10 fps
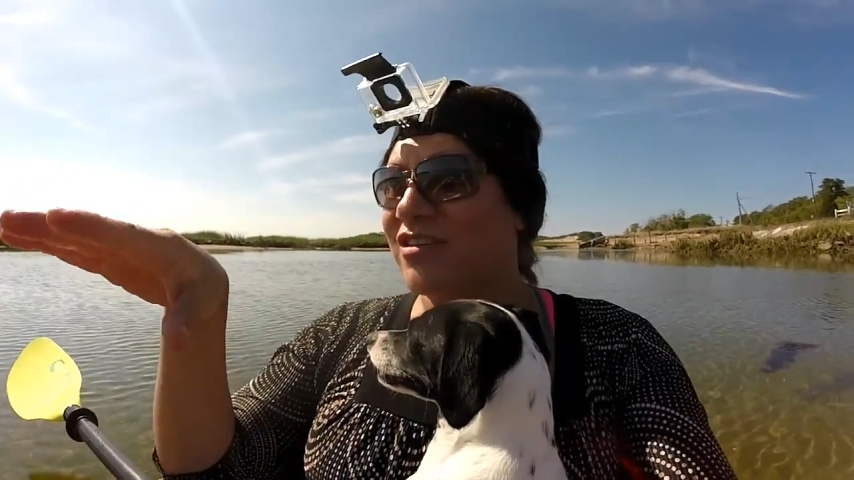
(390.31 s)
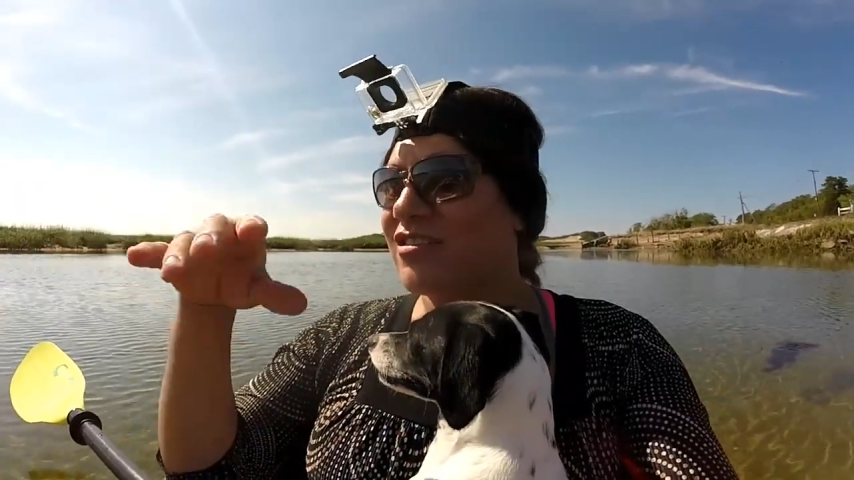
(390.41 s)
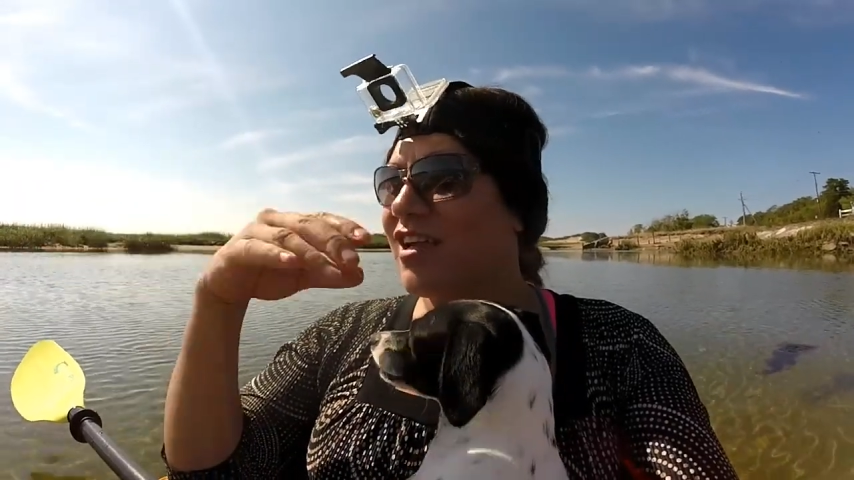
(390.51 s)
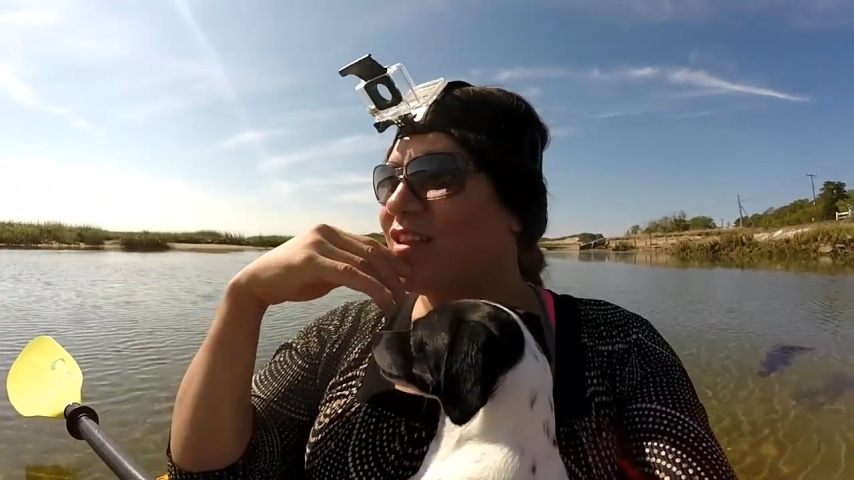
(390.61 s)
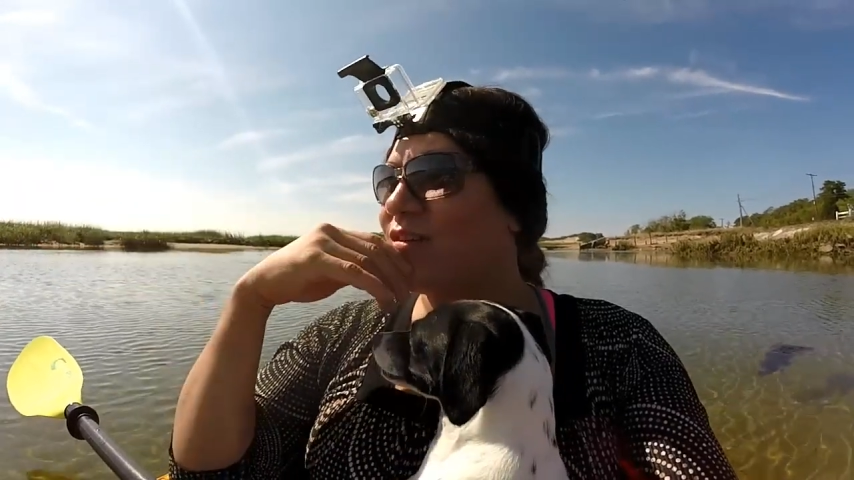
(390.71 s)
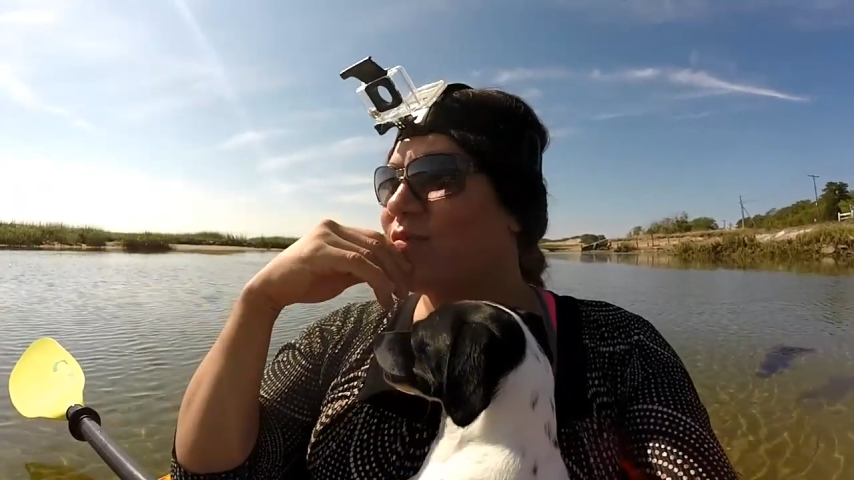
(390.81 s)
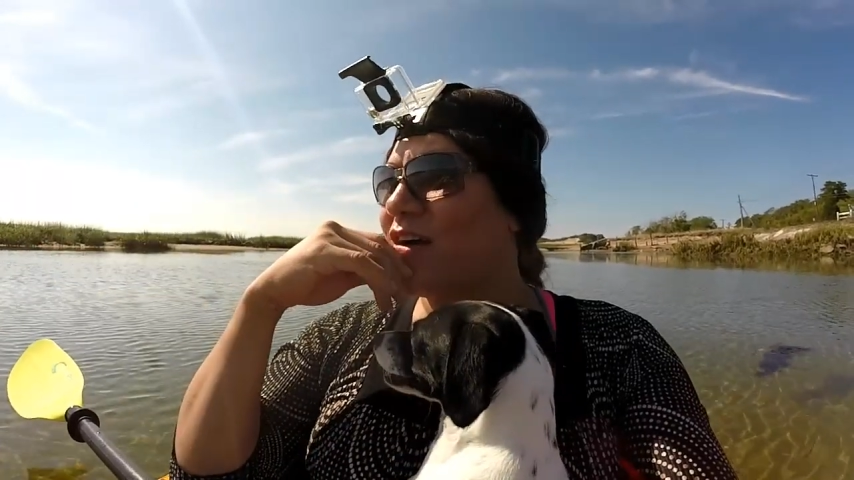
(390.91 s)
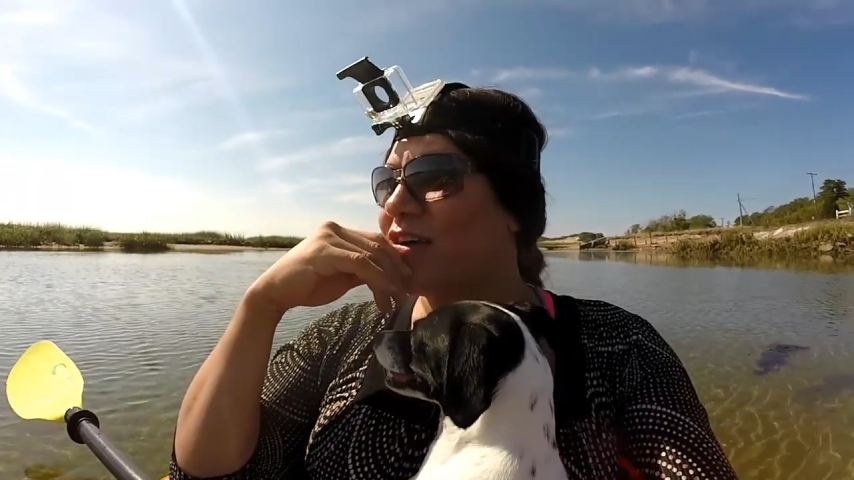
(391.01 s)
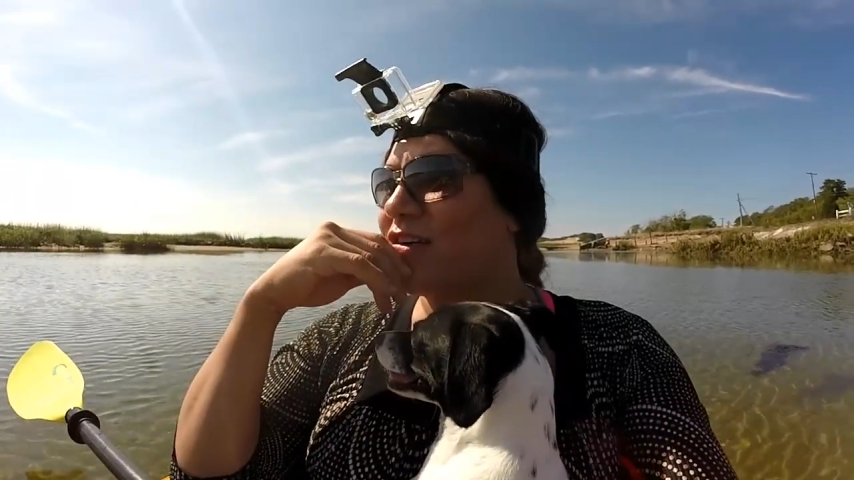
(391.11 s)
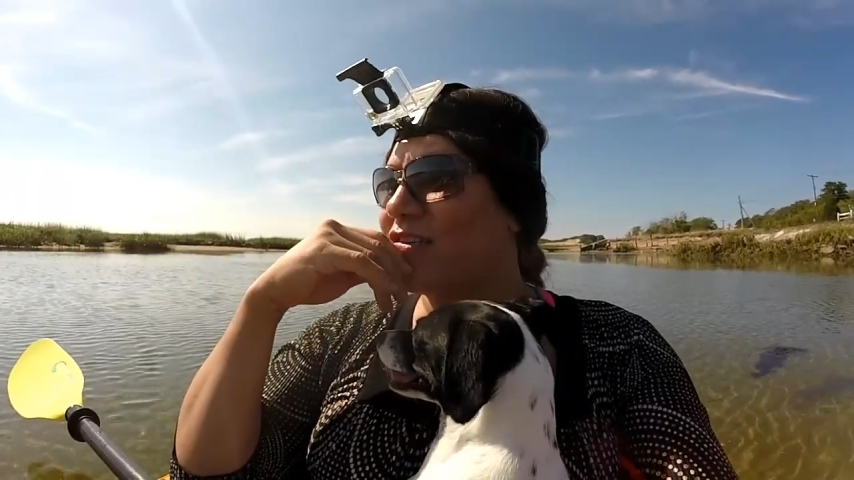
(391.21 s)
in shallow
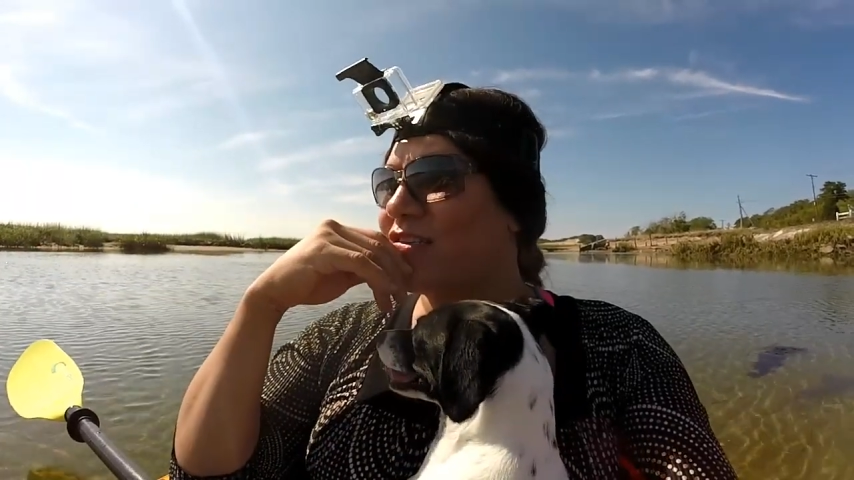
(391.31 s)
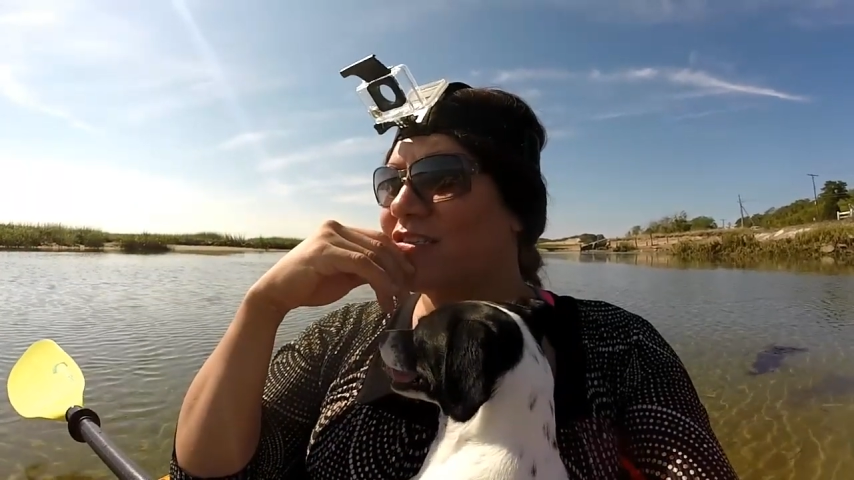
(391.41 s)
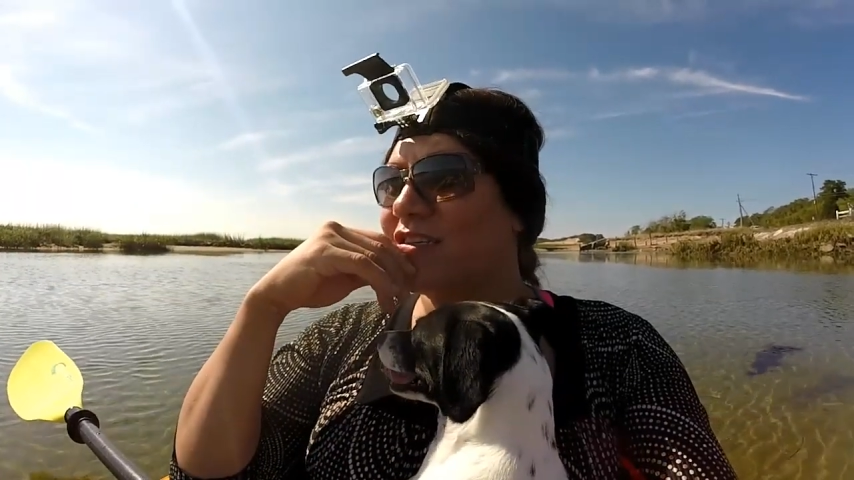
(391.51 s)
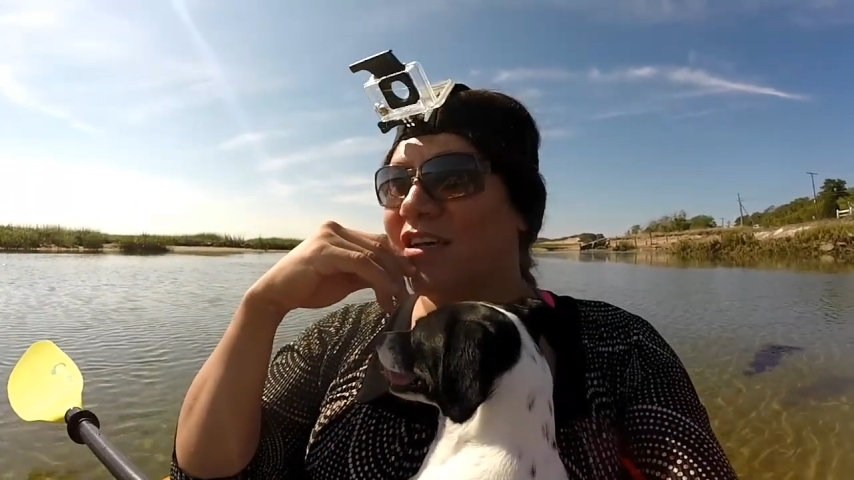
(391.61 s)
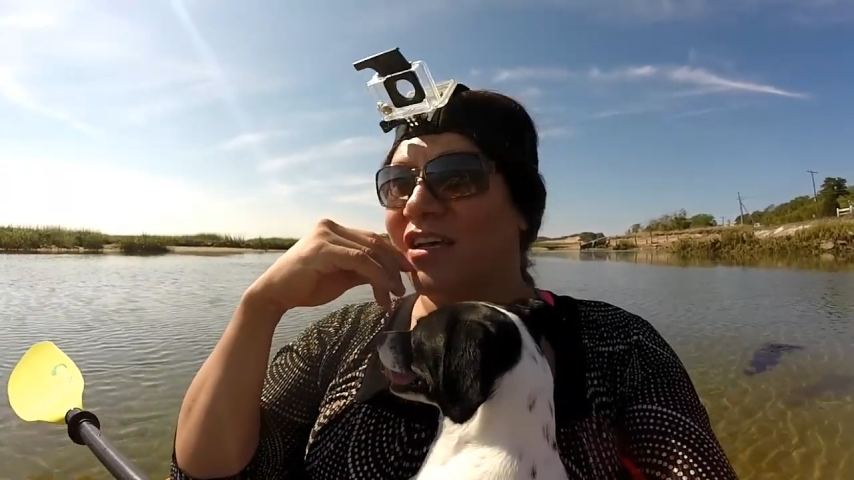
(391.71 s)
waters,